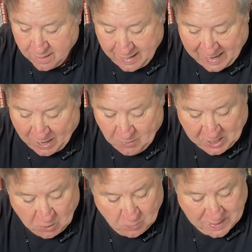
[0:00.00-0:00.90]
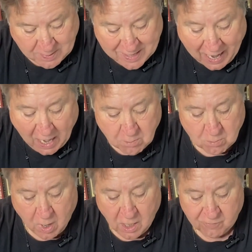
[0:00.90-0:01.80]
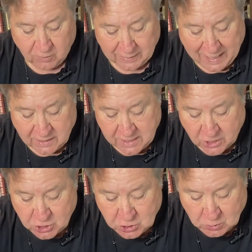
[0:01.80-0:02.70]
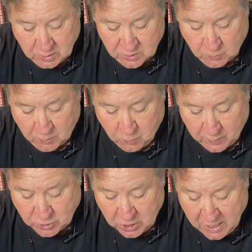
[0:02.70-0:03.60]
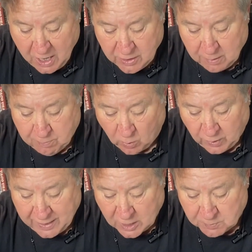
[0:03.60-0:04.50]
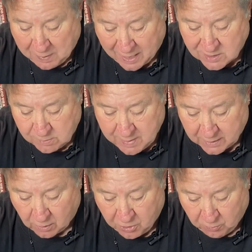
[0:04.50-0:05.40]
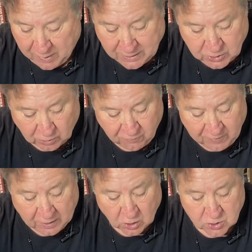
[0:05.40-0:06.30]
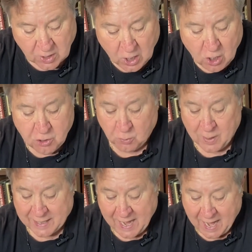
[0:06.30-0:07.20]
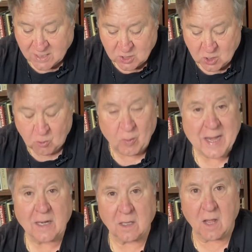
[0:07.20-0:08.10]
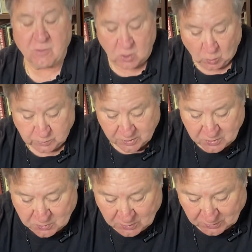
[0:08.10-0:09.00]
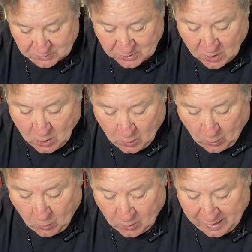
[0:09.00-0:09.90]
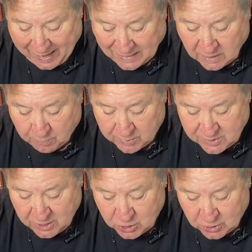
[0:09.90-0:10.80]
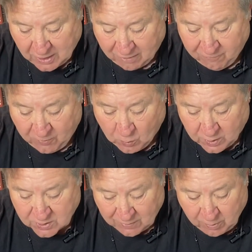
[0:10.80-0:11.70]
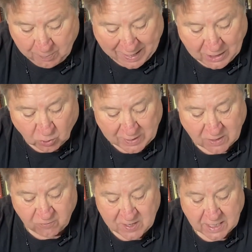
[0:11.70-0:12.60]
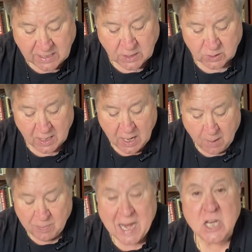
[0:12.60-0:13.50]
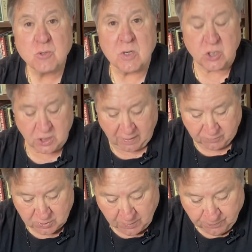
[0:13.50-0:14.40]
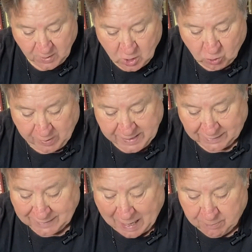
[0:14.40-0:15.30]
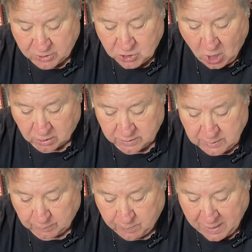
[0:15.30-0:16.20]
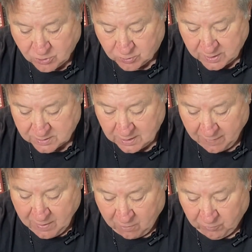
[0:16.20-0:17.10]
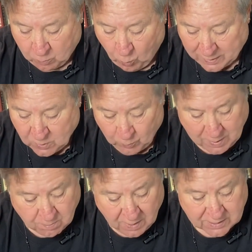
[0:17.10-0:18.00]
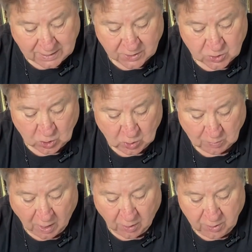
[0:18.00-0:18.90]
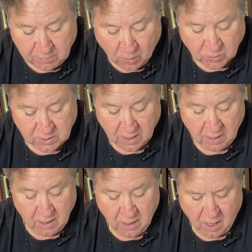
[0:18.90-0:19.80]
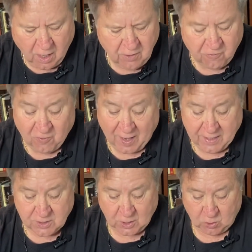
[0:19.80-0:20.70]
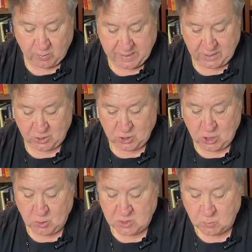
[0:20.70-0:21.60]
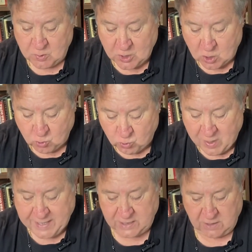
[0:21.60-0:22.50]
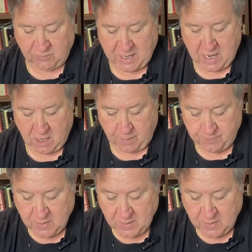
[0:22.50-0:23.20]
How can we not marvel at the assurance with which the Bolognese pasta maker threads her fingers through a cat's cradle of golden noodles, or at the precision and focus of the pedigreed Viennese pastry chefs creating elaborate chocolate-dipped pastries from what we must assume are the finest ingredients chosen with the greatest of care.